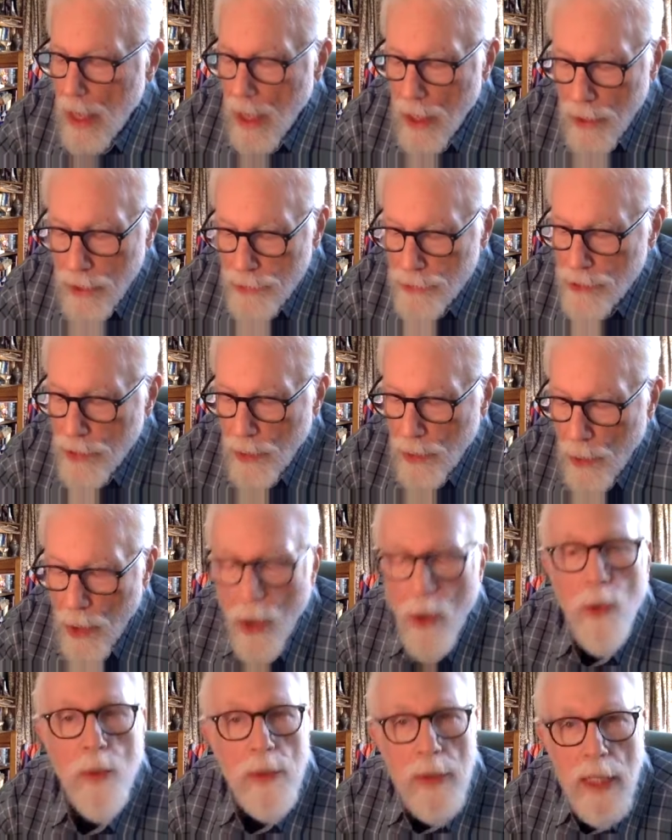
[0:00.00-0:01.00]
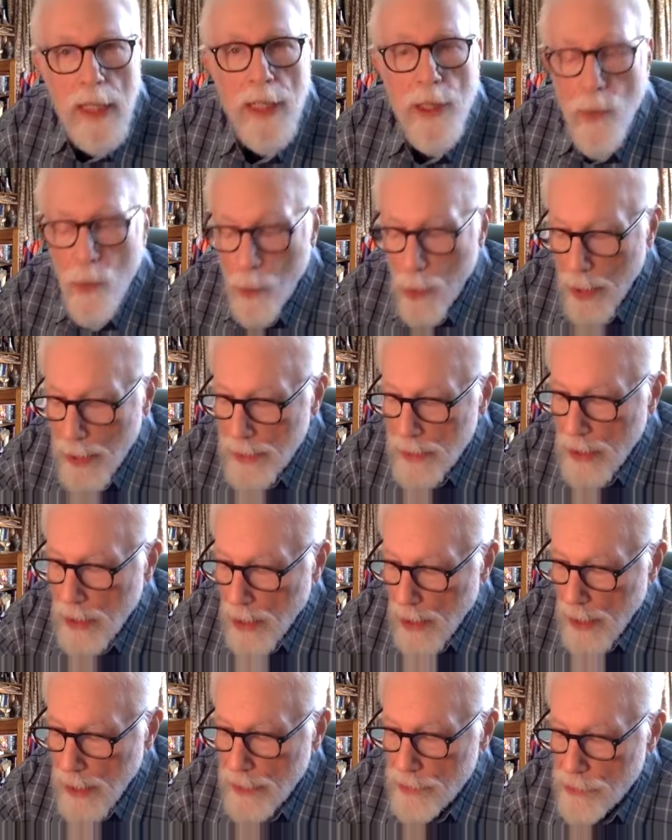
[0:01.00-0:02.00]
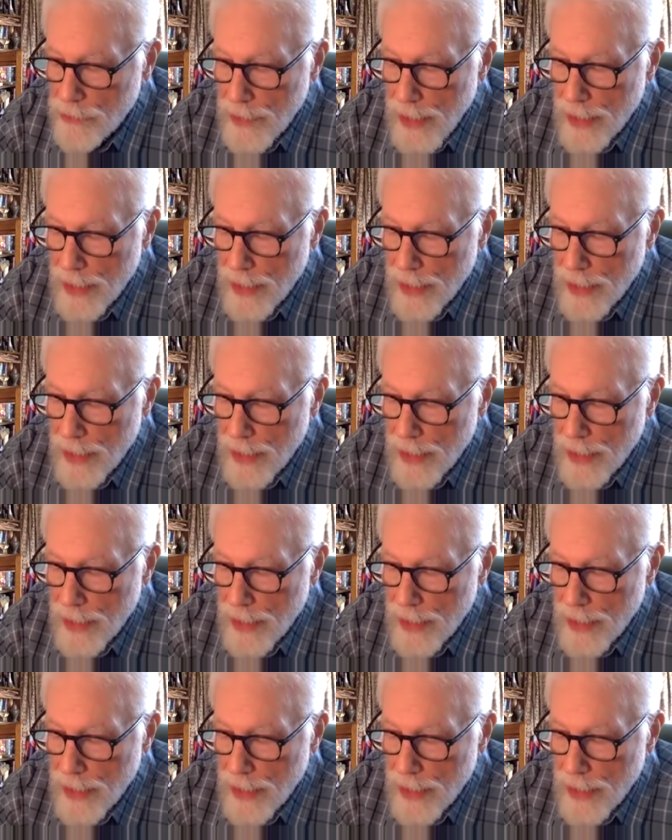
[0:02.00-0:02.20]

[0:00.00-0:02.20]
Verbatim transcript: Also, only one call is